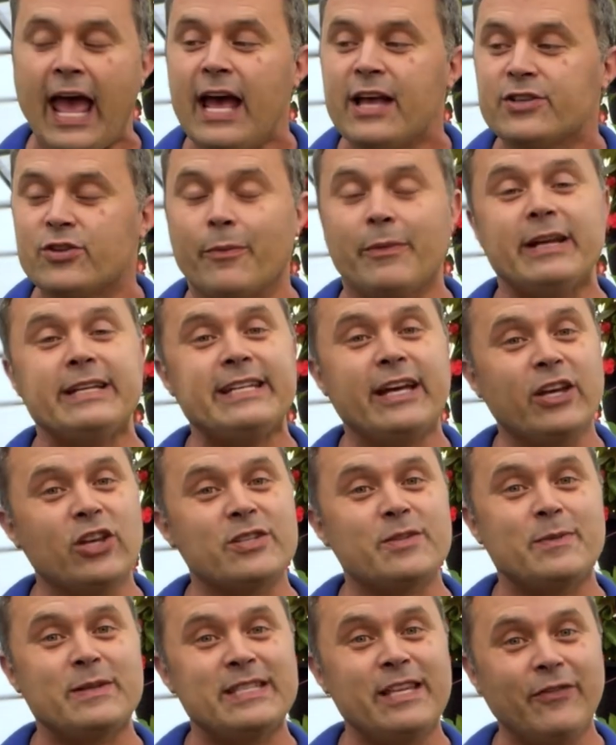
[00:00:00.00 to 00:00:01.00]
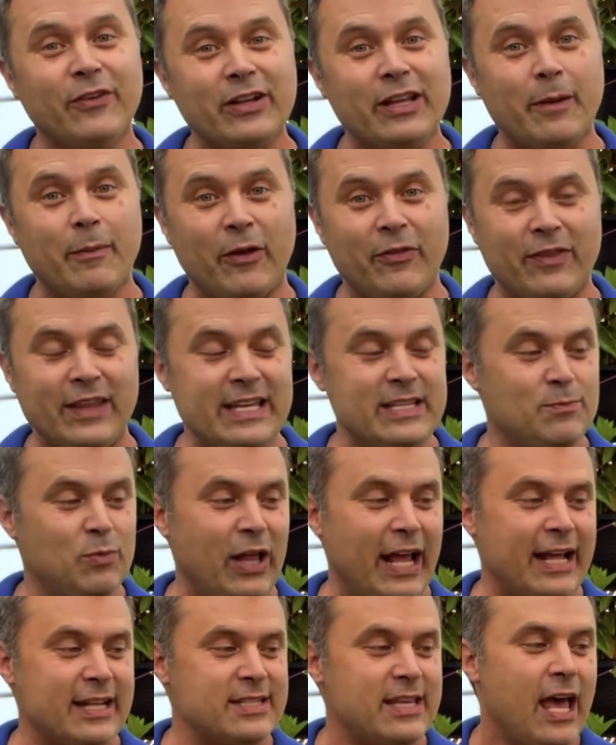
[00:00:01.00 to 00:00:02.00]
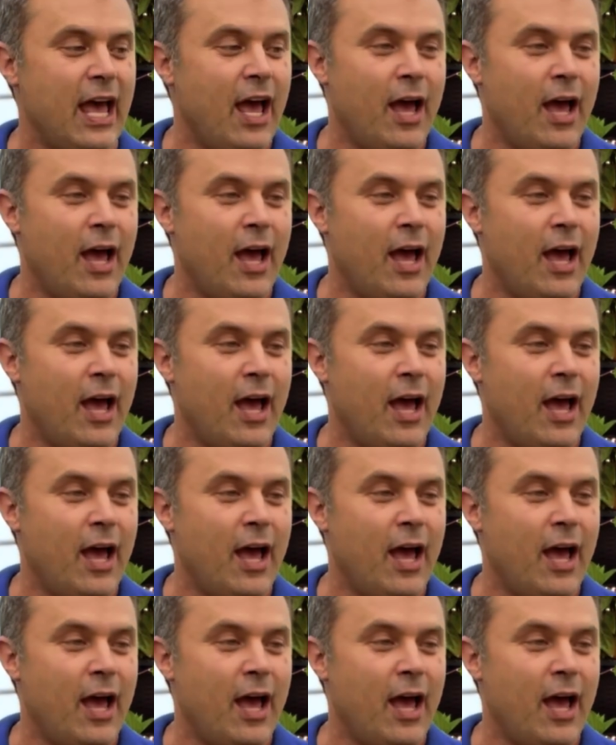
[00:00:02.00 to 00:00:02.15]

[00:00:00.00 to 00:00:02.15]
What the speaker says: So I'm going to tell you specifically about these plants